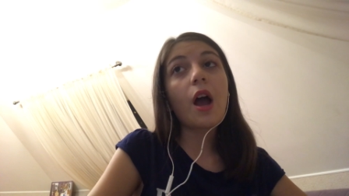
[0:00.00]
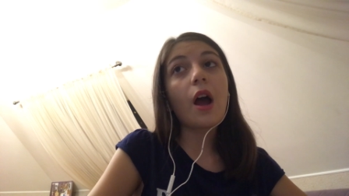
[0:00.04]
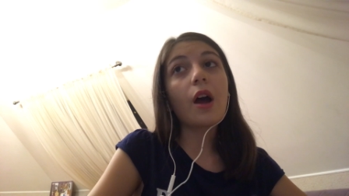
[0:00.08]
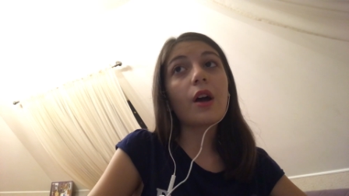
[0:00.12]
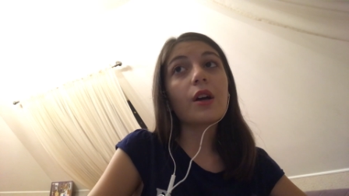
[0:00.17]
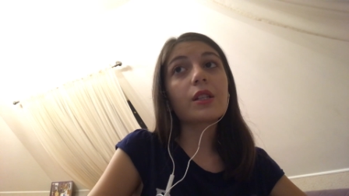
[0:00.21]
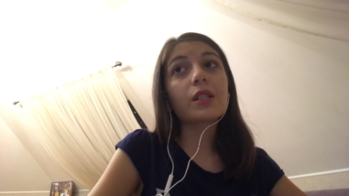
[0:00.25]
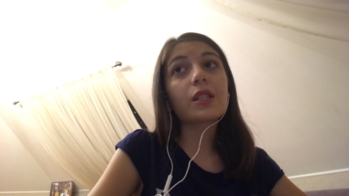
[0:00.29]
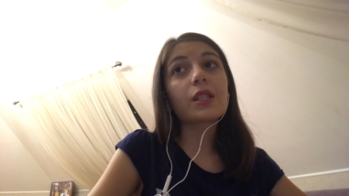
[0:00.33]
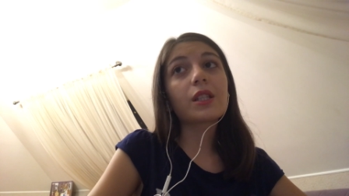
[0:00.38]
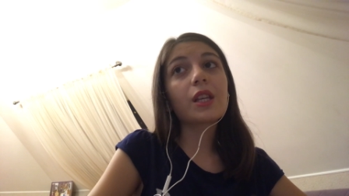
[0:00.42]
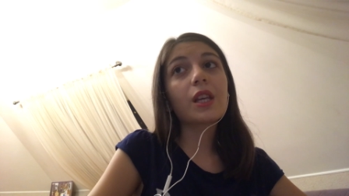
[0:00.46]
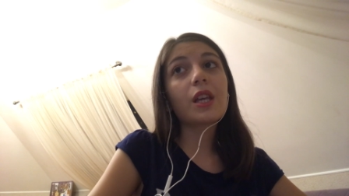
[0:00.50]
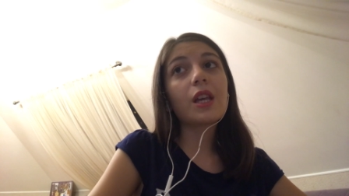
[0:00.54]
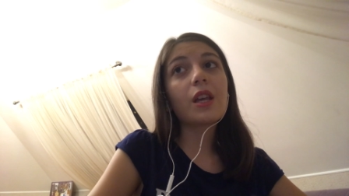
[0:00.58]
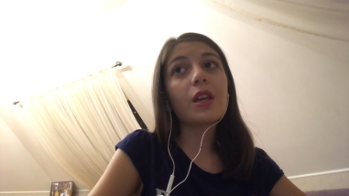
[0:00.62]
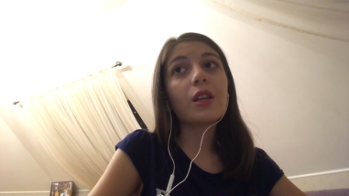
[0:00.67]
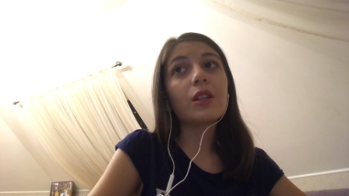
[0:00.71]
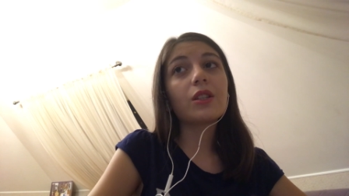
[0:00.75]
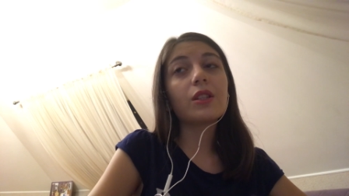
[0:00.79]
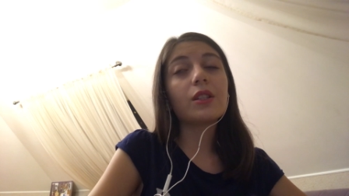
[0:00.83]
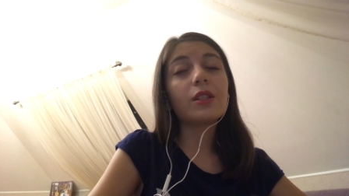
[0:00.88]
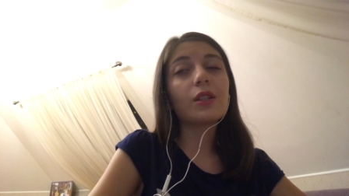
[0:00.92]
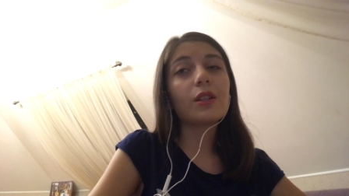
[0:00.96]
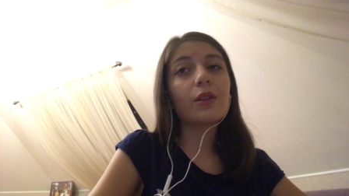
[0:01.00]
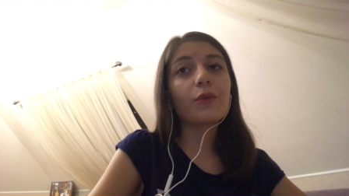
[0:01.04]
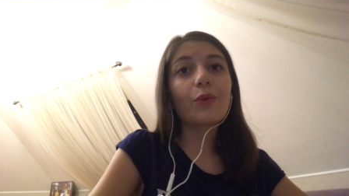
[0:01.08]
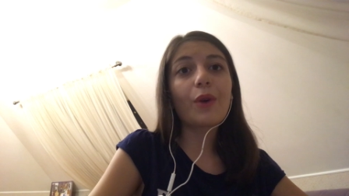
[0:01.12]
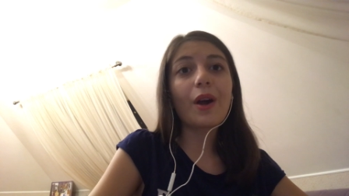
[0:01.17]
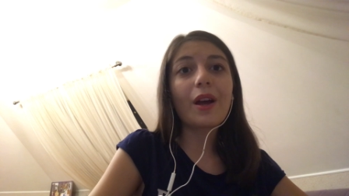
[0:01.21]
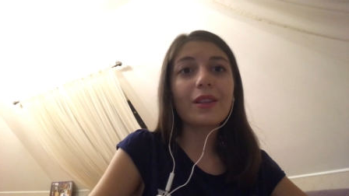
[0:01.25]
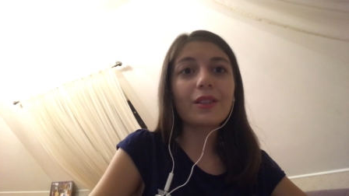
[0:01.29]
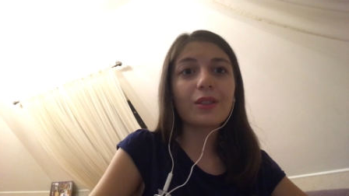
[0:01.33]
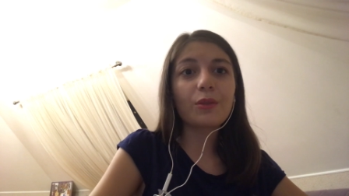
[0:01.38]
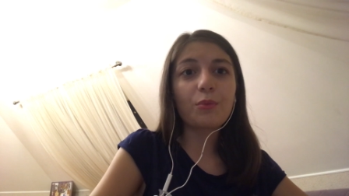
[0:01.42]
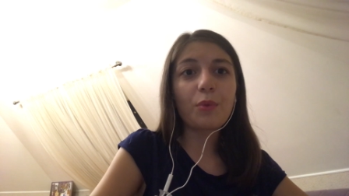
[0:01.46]
as he didn't
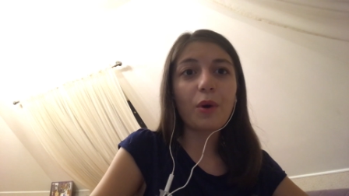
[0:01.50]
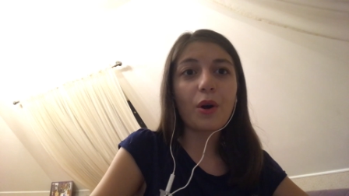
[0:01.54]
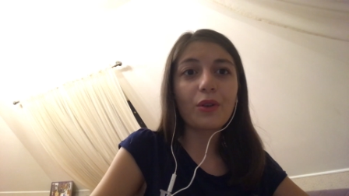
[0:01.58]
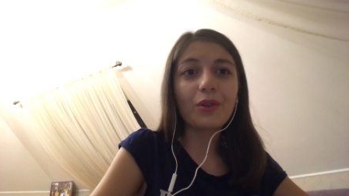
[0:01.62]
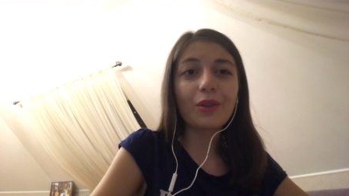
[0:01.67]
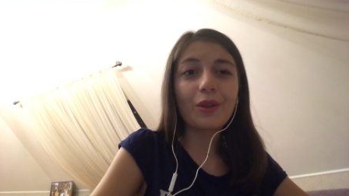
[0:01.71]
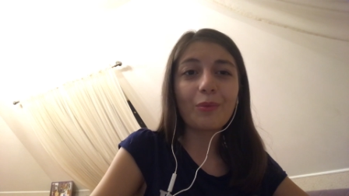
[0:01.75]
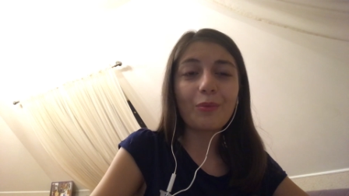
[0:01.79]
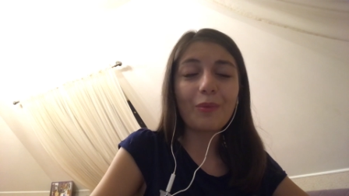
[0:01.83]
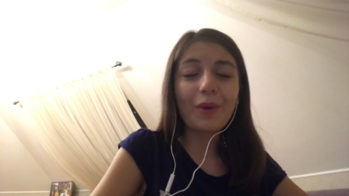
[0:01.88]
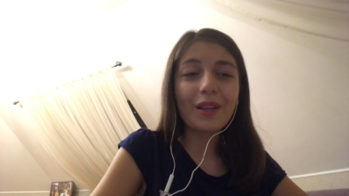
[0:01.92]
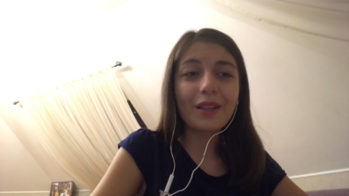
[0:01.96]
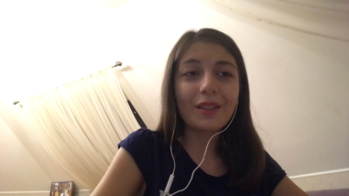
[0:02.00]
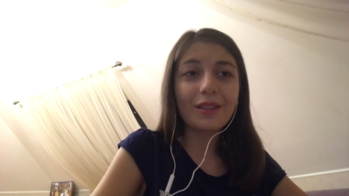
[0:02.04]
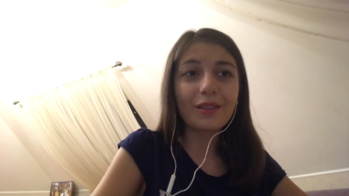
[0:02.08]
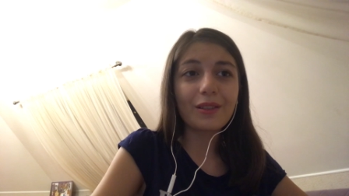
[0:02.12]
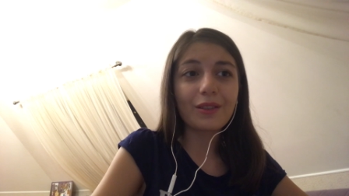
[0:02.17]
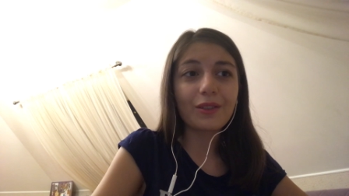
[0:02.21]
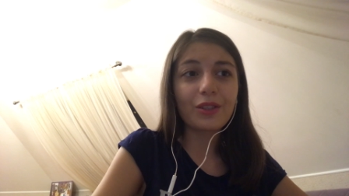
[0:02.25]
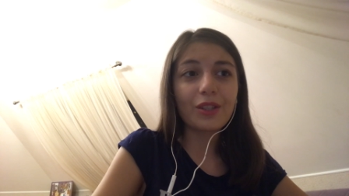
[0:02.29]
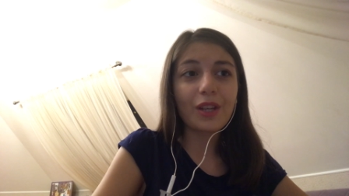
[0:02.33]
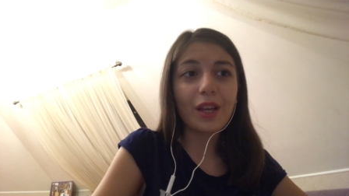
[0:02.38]
write about the main